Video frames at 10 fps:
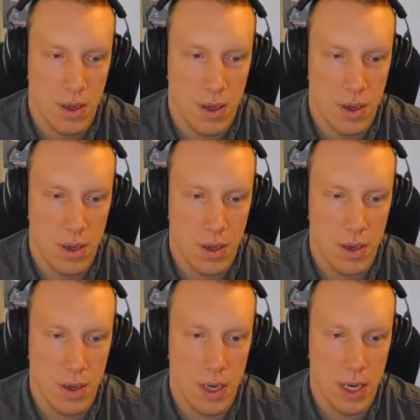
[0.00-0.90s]
Uh,
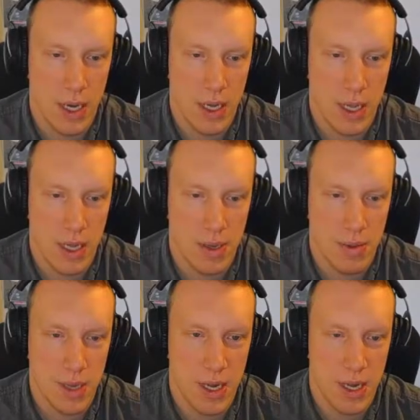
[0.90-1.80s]
I guess we
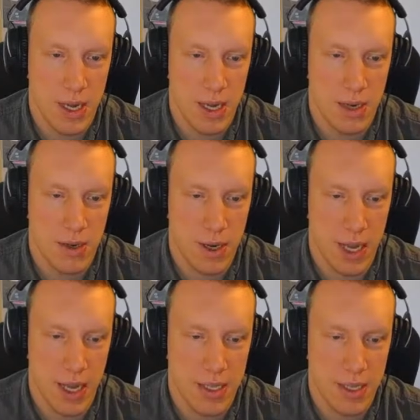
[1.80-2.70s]
can head into the
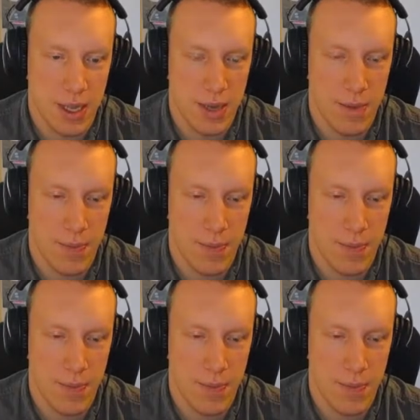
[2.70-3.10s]
castle then.